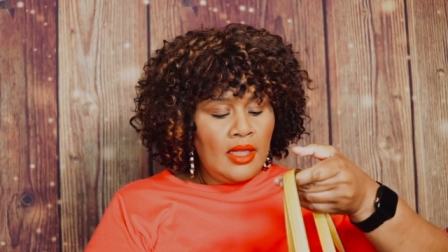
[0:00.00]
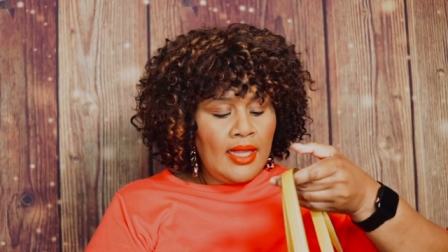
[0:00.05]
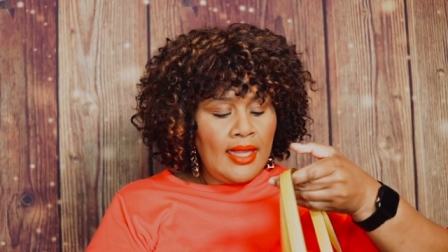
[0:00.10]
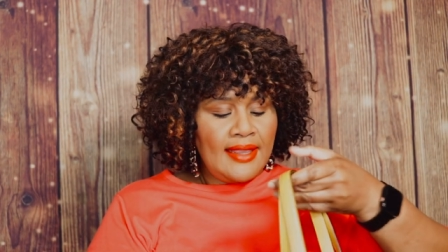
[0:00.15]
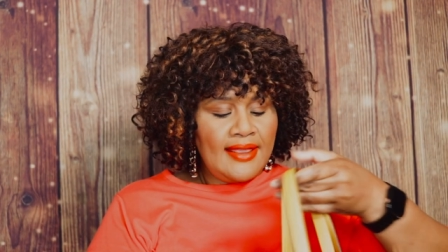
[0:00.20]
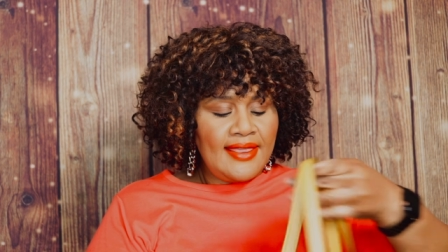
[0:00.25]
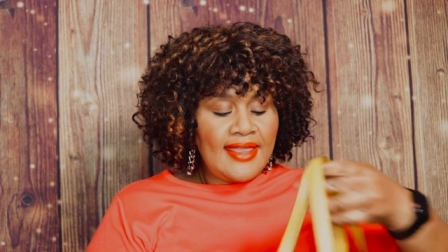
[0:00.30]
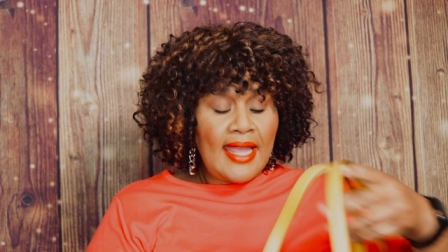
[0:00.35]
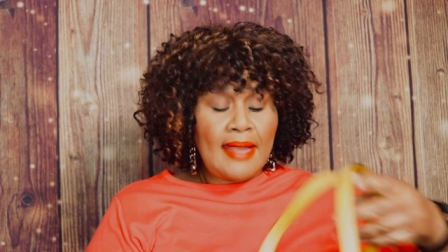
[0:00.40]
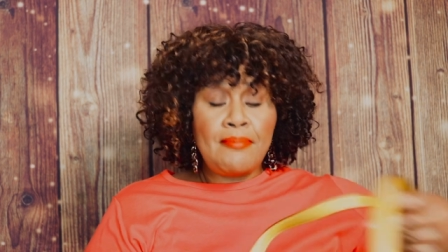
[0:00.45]

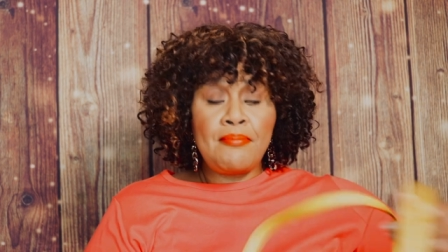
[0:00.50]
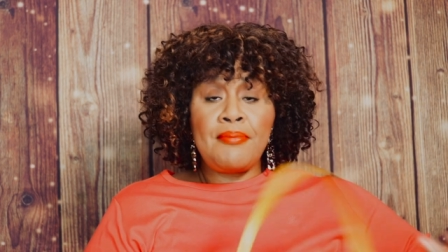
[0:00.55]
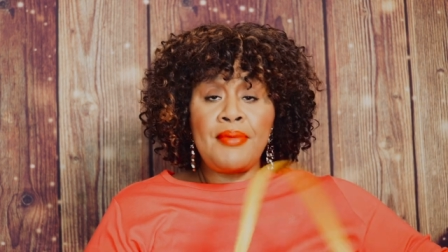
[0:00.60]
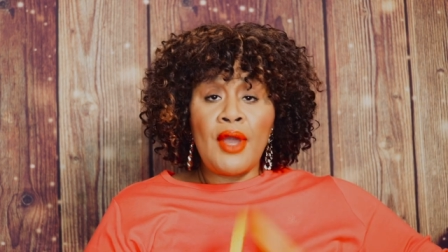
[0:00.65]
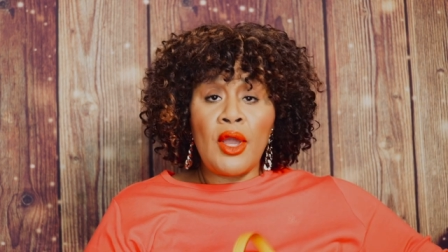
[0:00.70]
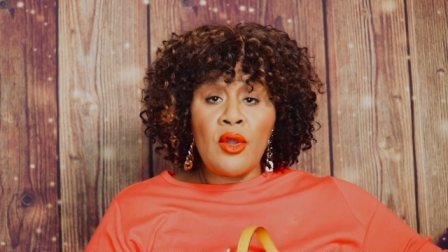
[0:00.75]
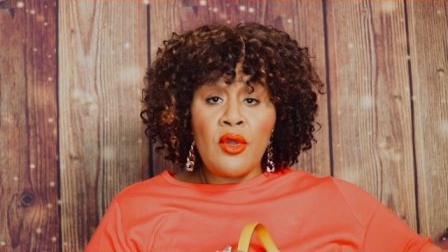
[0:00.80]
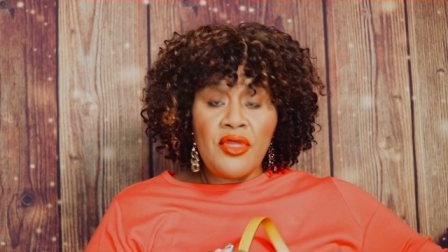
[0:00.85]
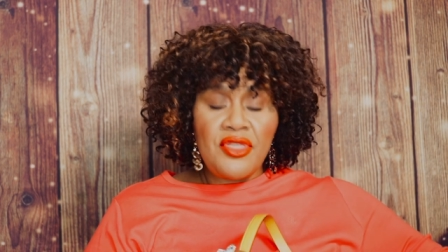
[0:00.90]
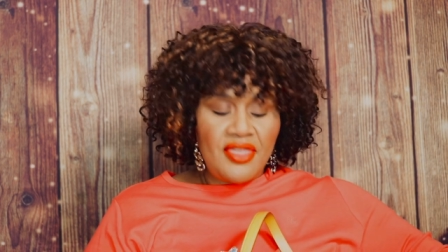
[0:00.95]
They
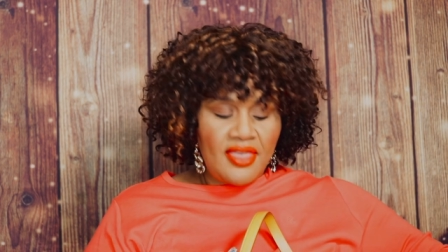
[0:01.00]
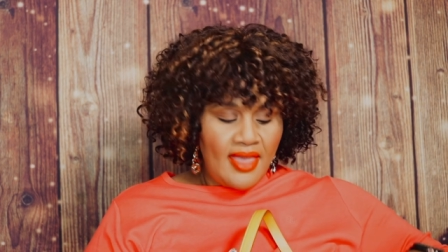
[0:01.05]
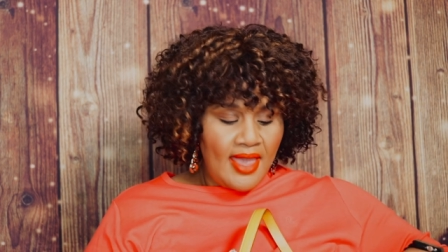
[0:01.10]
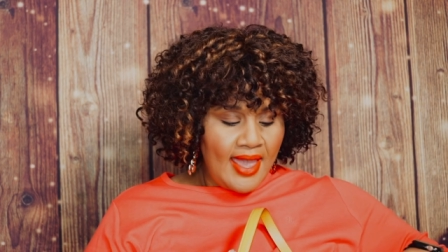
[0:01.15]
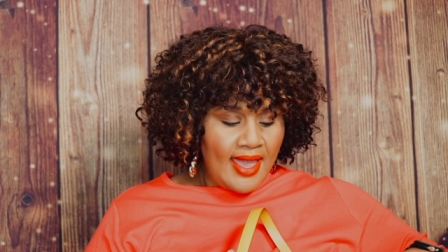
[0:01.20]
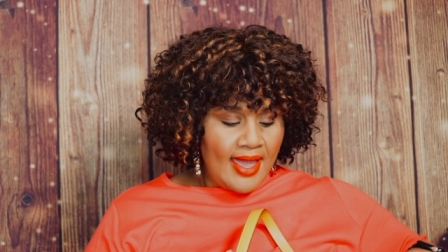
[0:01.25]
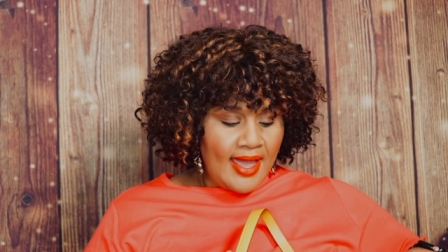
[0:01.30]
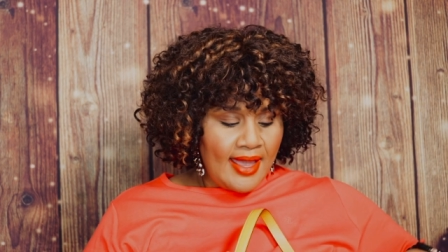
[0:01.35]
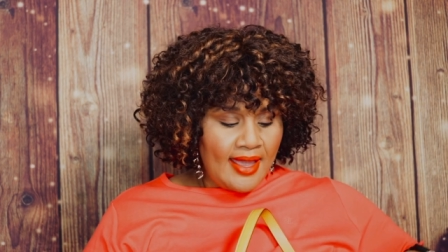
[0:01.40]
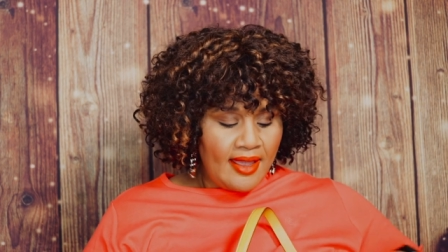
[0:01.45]
both
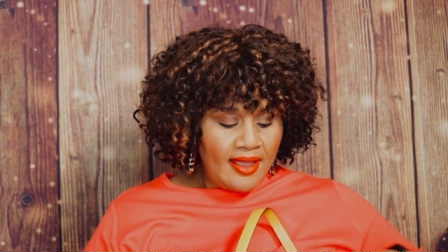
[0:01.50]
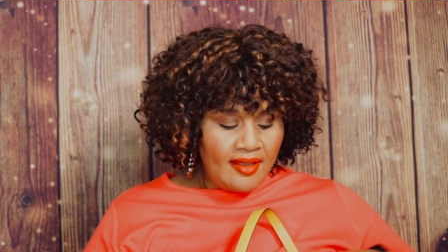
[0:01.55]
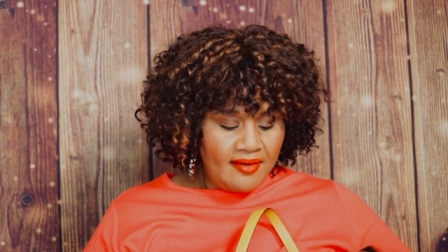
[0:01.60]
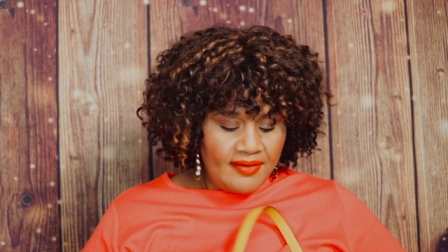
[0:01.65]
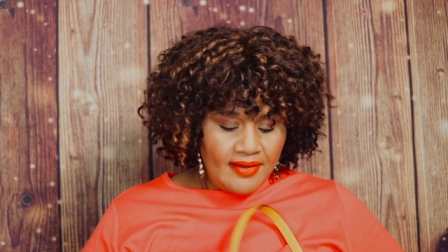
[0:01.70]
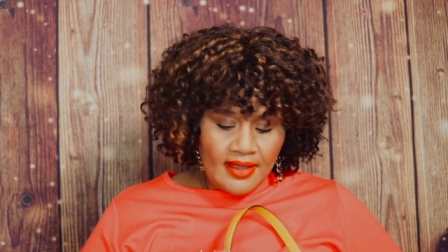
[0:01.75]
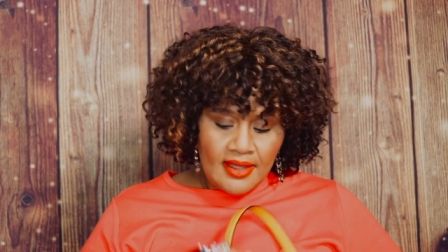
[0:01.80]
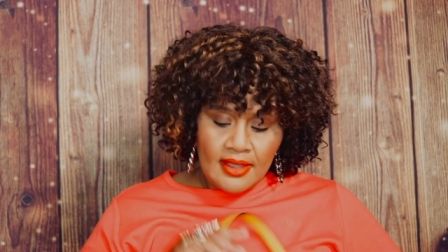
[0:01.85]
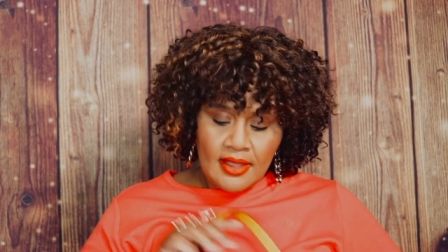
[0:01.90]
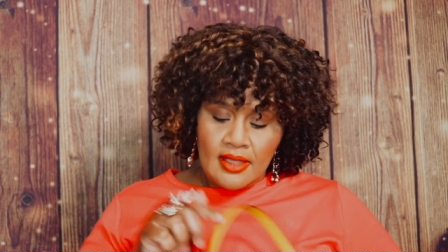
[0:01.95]

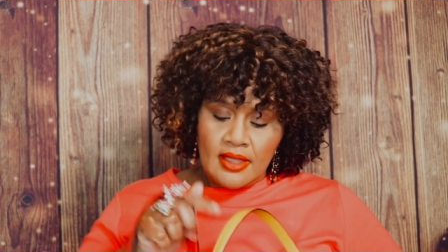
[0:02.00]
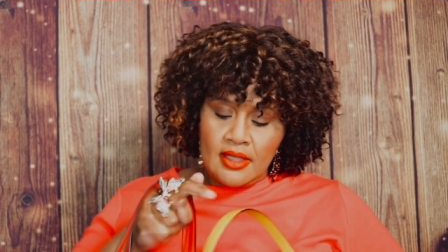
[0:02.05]
have